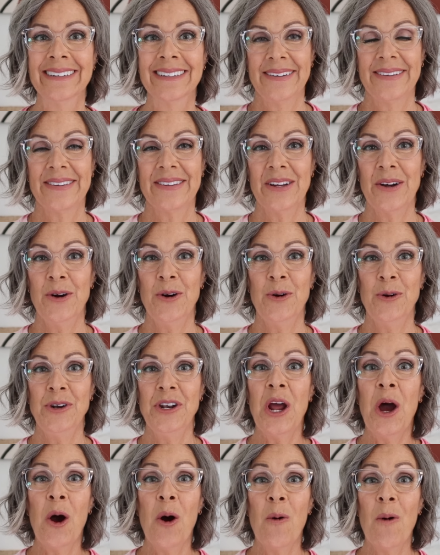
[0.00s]
So,
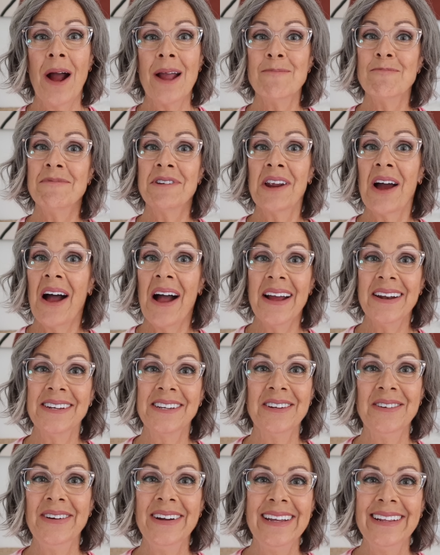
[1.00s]
no, I'm not
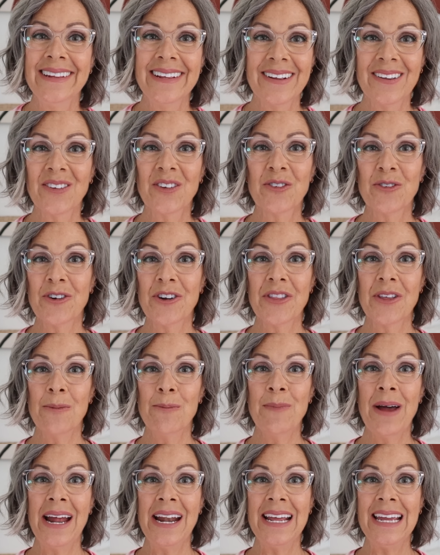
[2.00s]
doing this for the
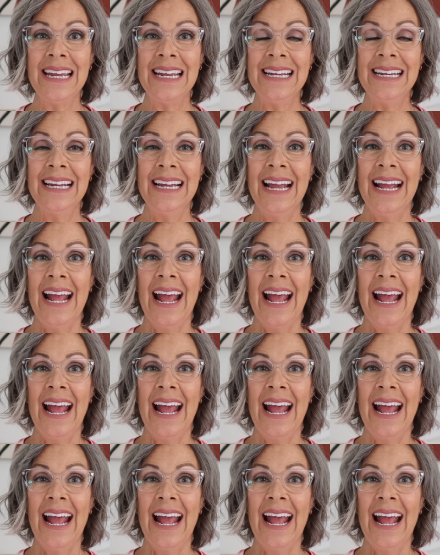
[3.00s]
money.